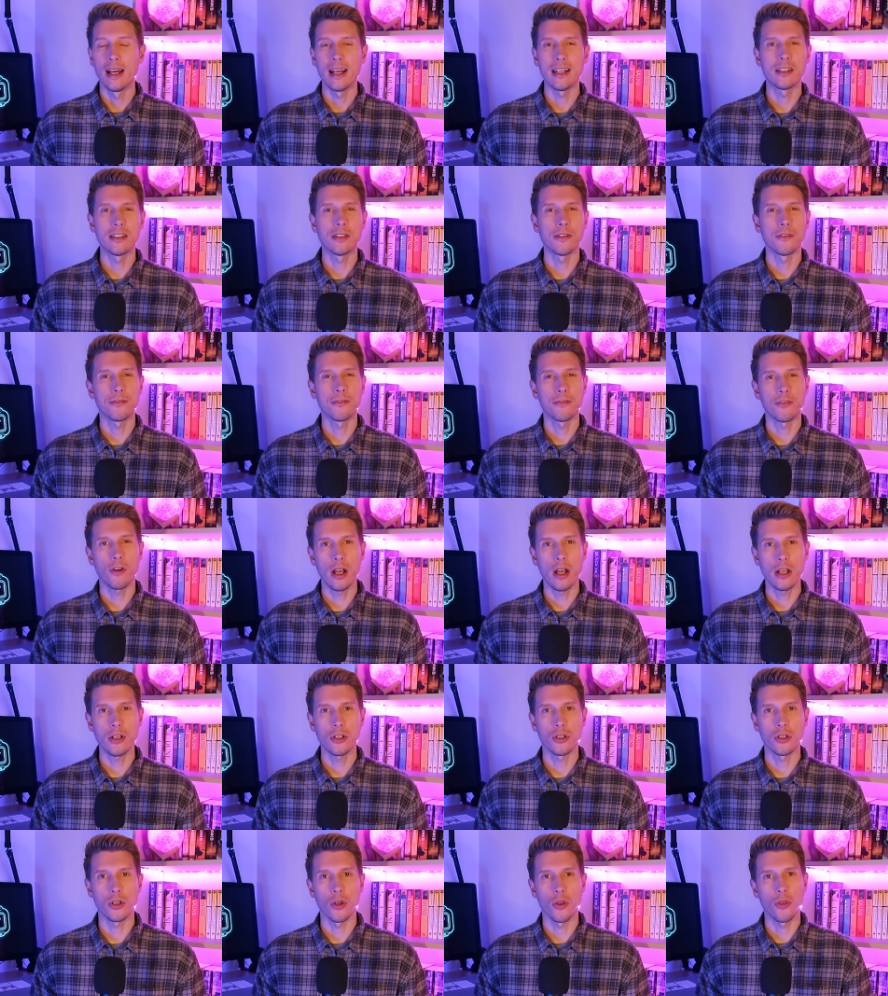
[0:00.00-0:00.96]
It's a
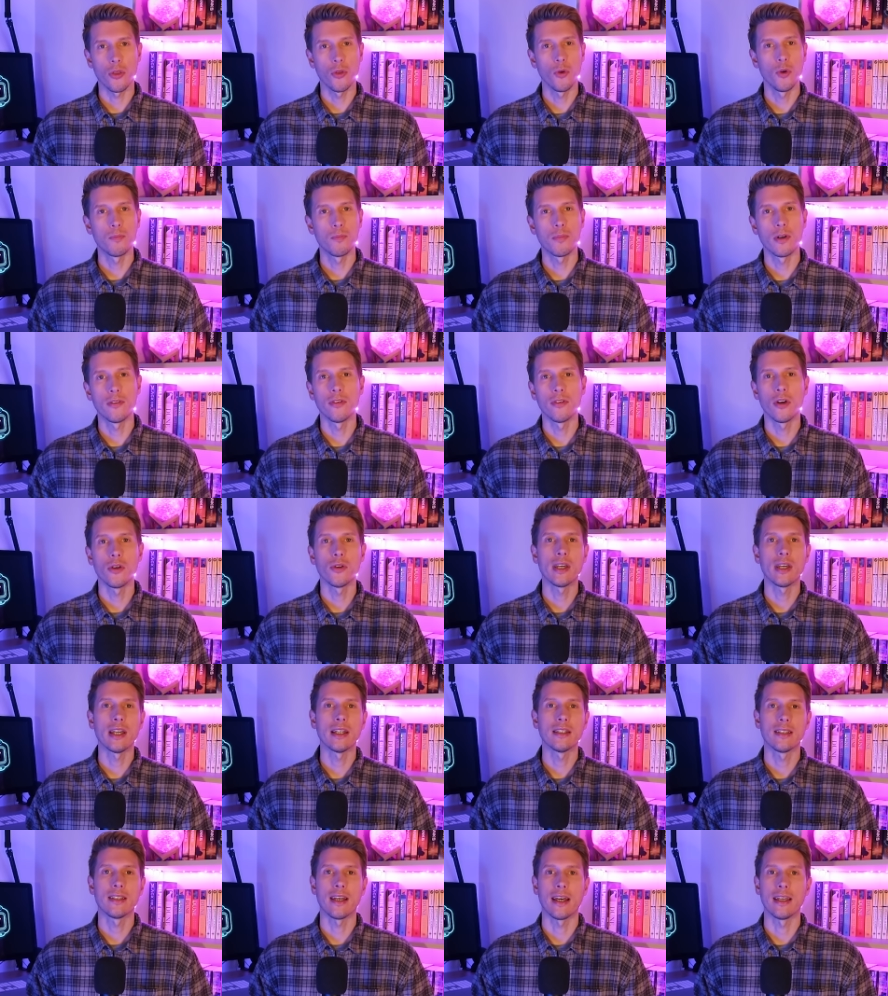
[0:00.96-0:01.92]
fresh, thought
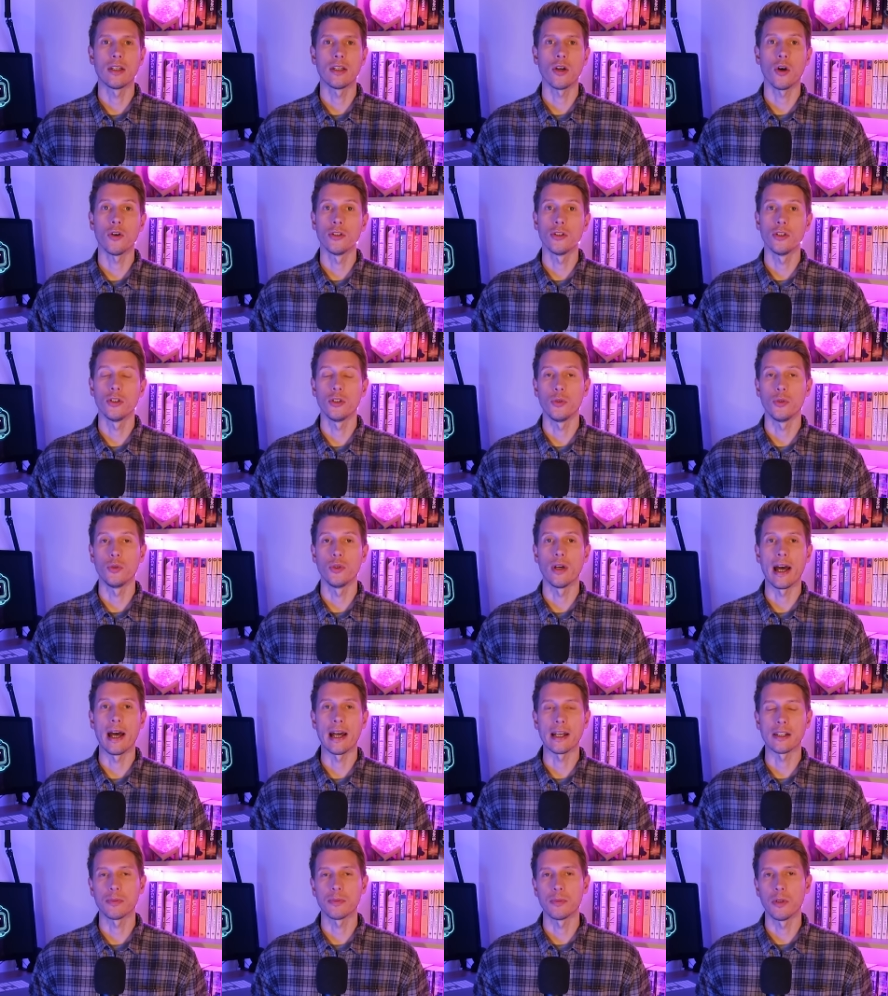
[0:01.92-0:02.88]
provoking take on
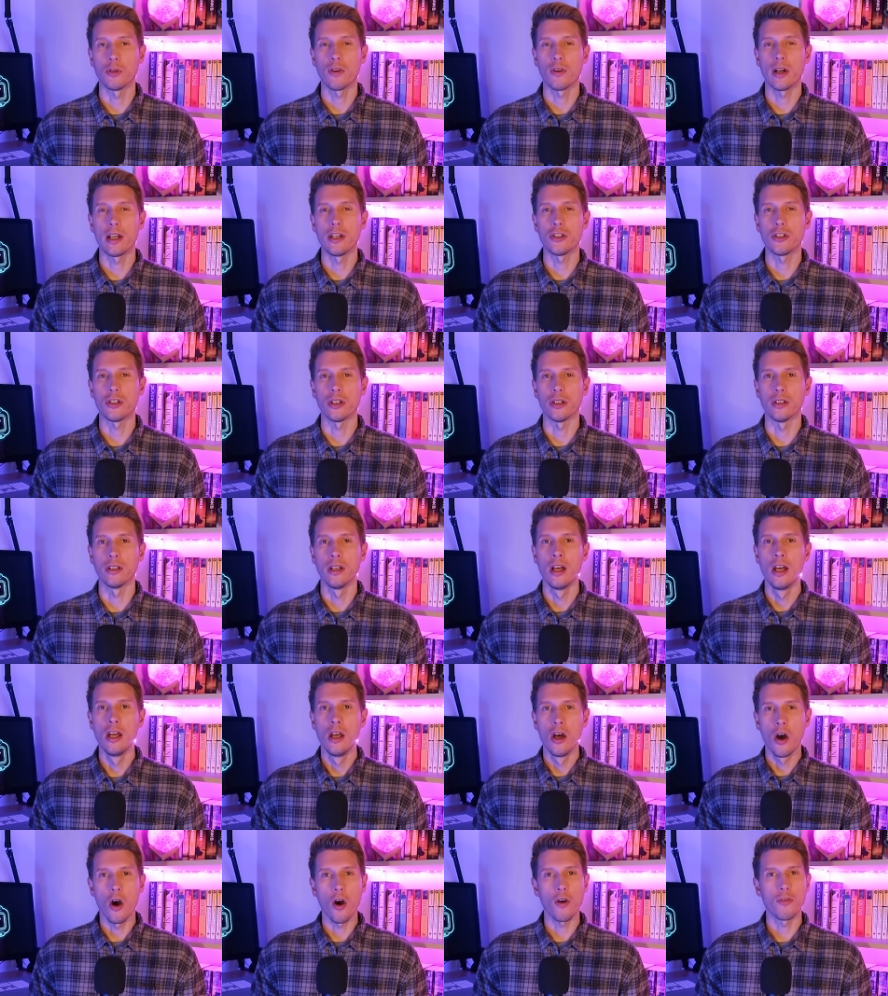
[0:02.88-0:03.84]
lunar exploration,
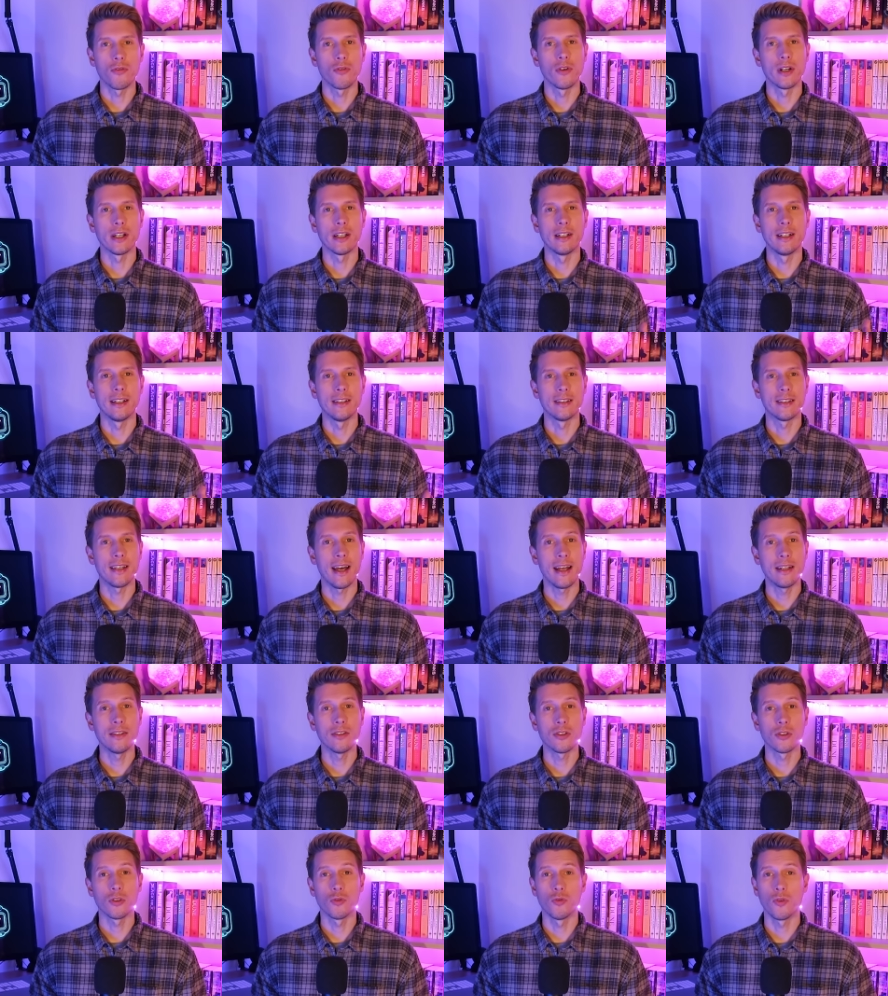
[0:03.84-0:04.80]
offering an
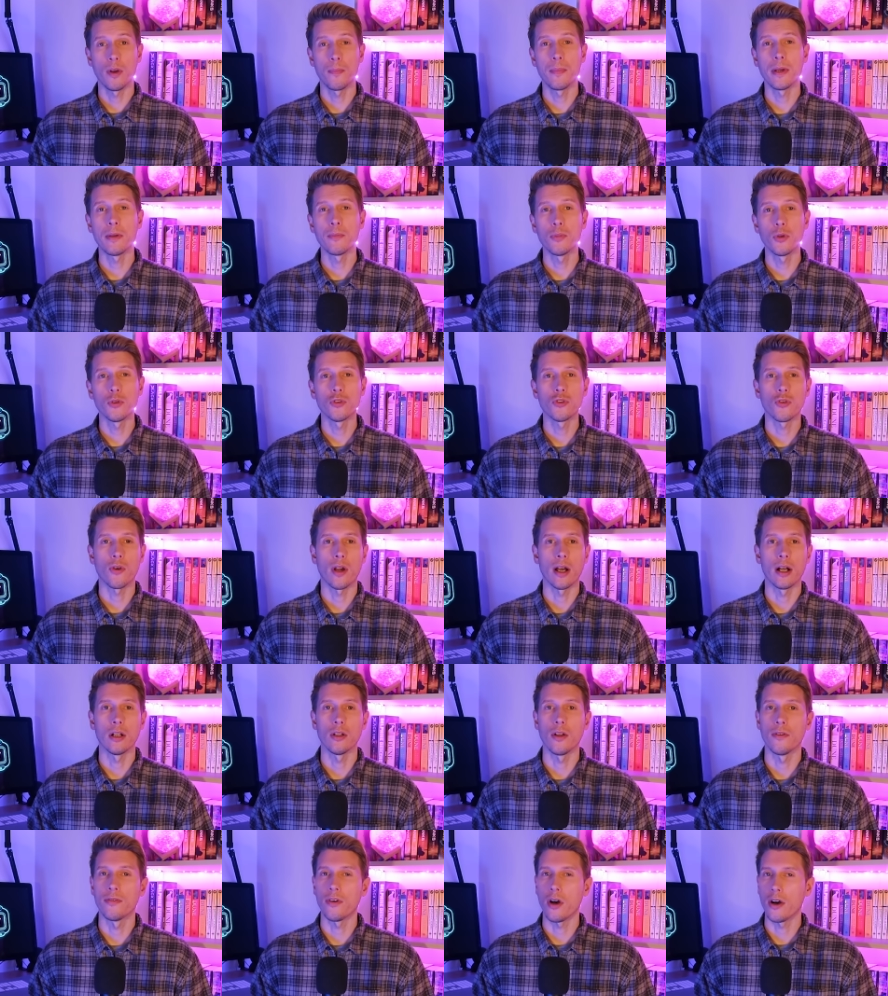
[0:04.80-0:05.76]
intense, gripping
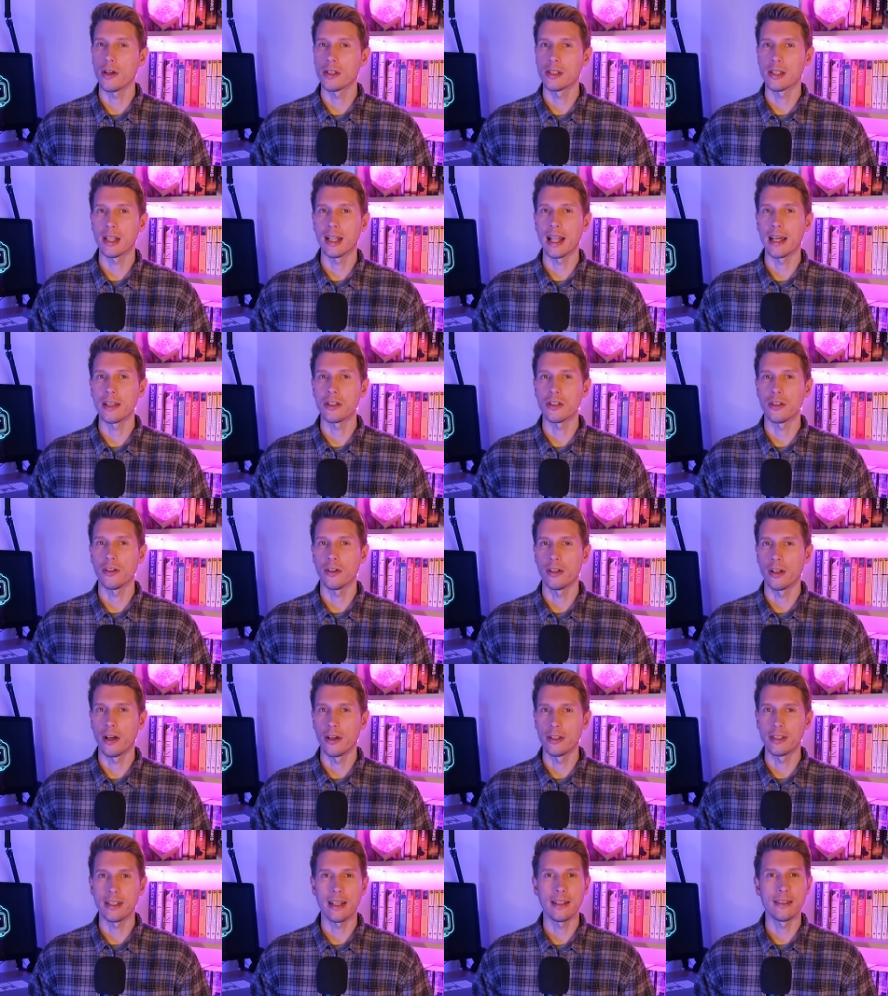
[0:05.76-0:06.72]
portrayal of isolation
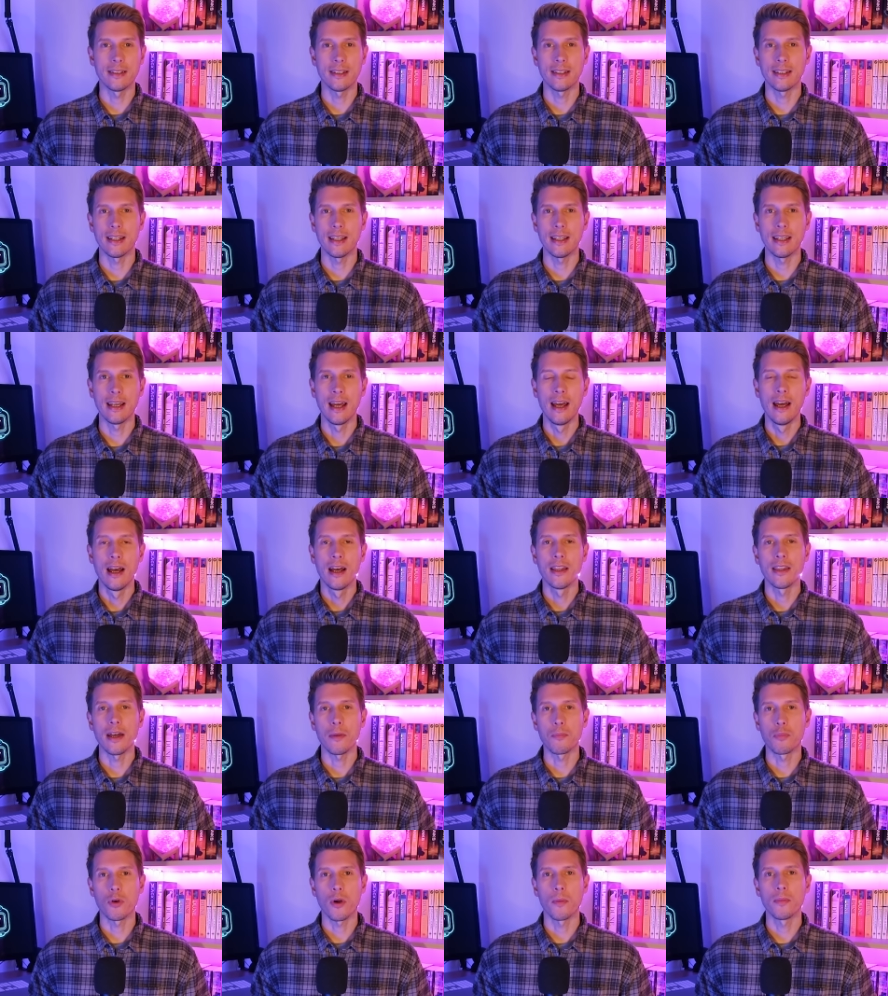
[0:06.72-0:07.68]
and identity
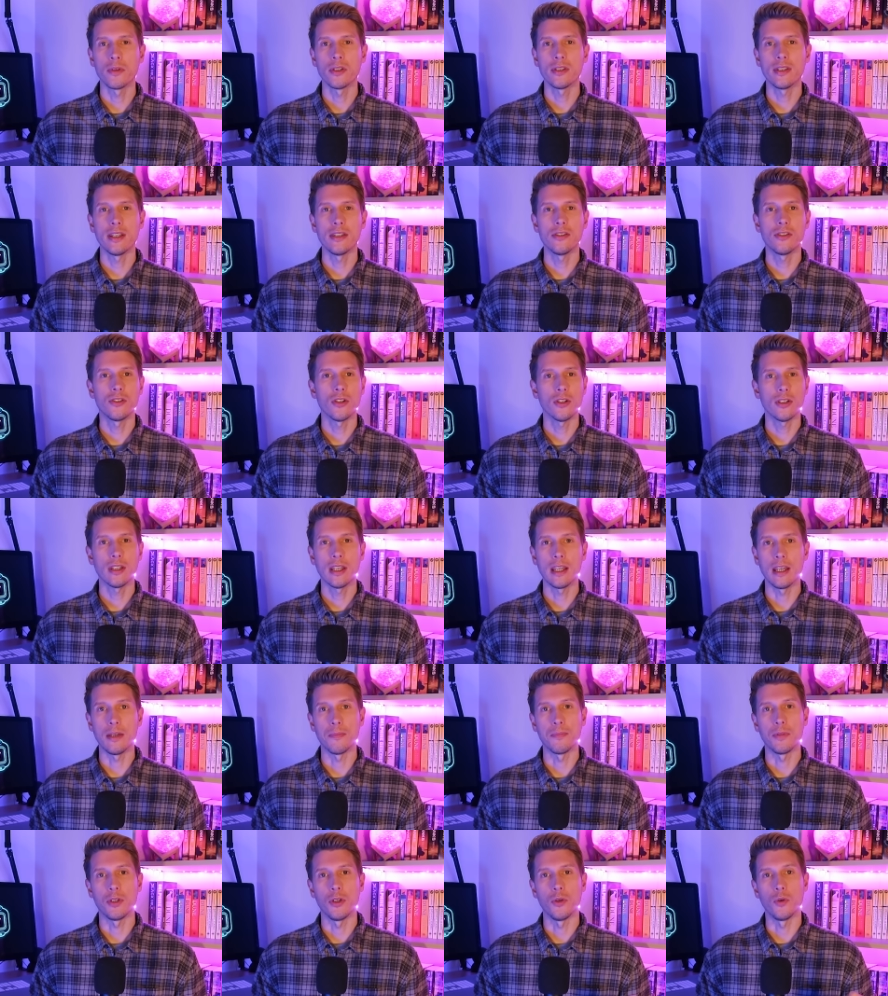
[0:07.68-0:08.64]
that promises to
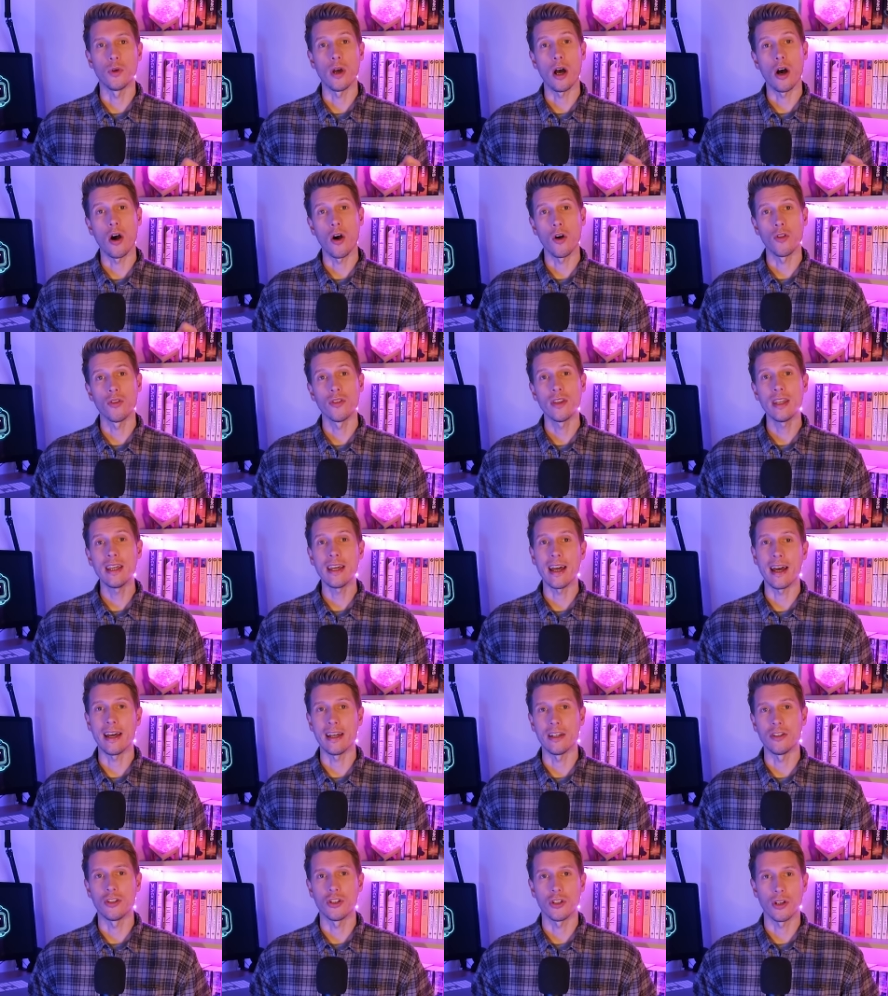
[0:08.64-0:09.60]
keep you on
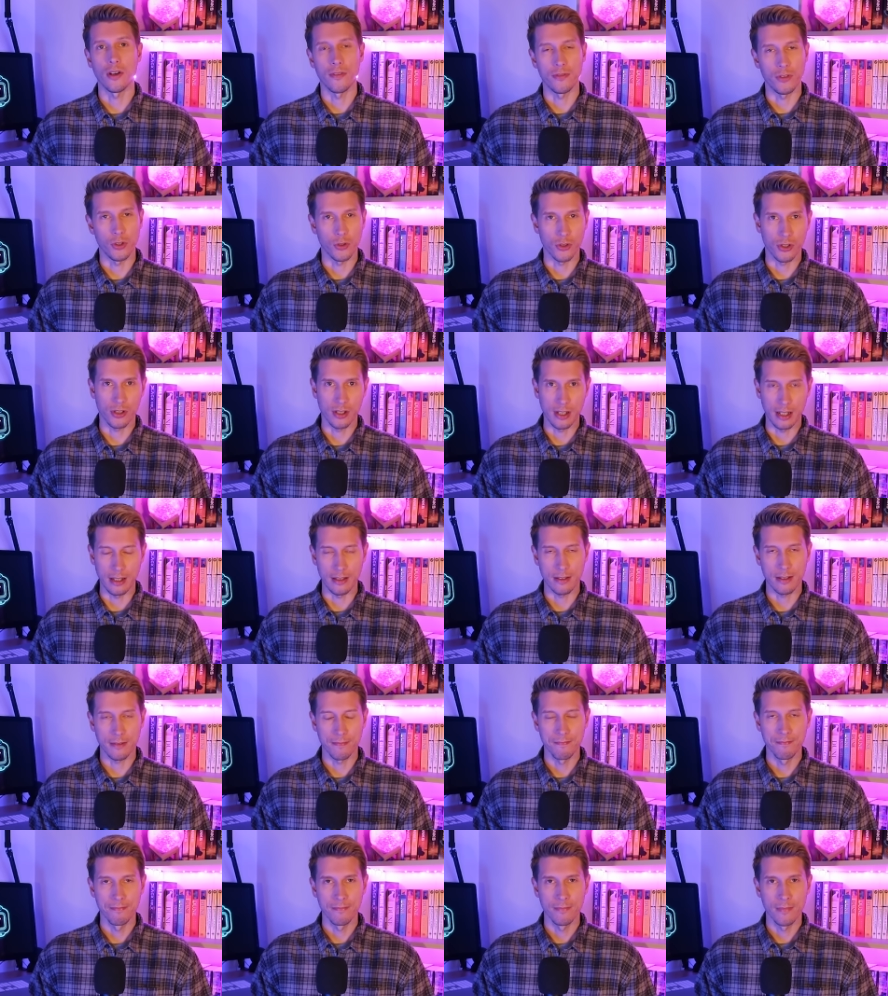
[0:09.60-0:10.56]
the edge of your
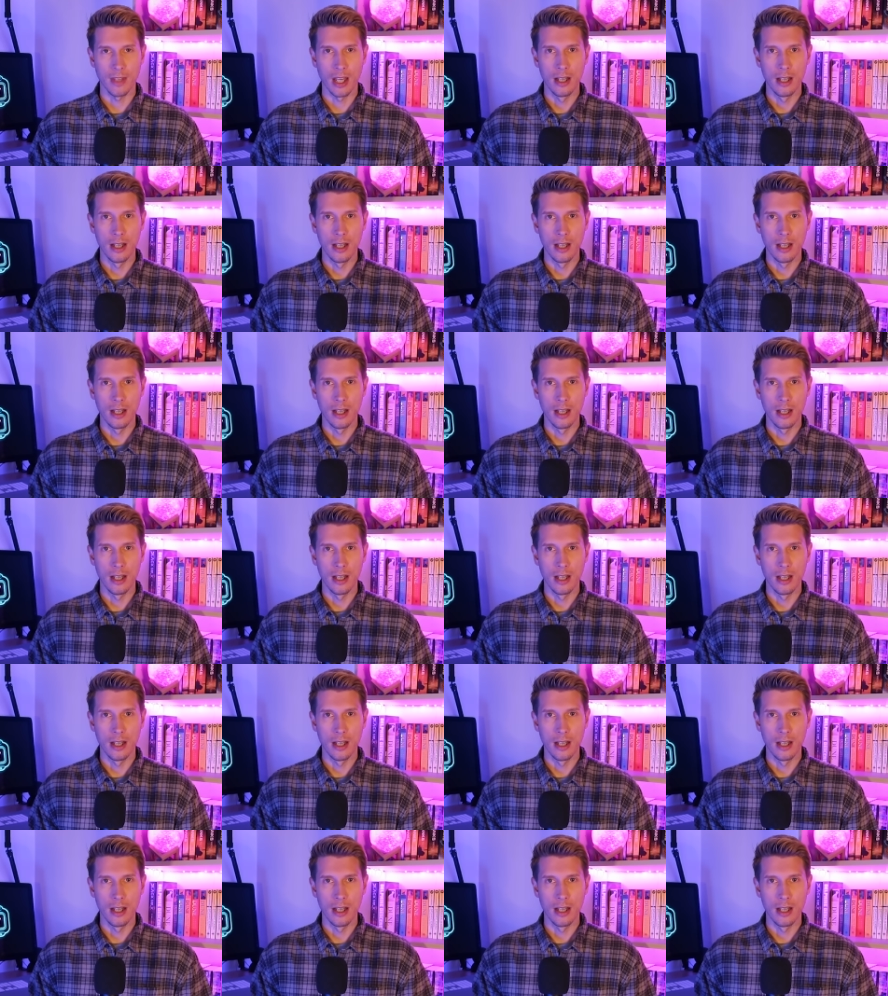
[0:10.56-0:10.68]
seat.